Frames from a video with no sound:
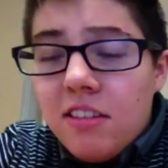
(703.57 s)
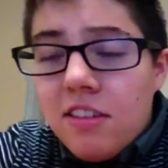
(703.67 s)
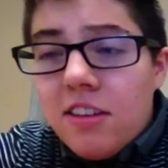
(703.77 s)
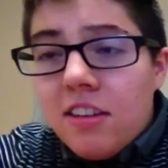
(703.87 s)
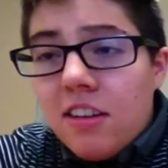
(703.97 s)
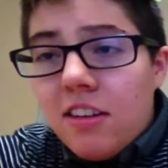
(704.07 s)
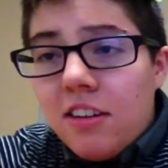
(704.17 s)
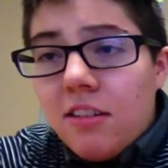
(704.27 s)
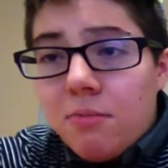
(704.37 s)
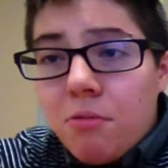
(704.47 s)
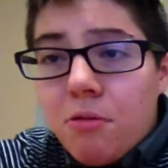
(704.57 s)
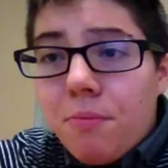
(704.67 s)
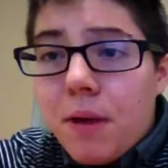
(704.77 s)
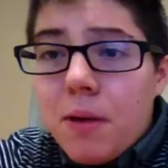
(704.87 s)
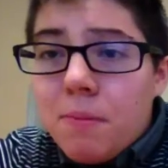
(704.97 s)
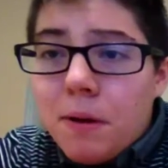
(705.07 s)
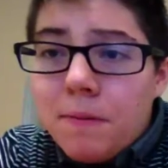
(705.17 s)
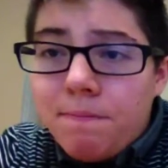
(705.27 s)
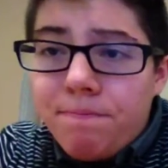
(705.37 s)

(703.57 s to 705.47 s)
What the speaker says: She said she'd support me, but,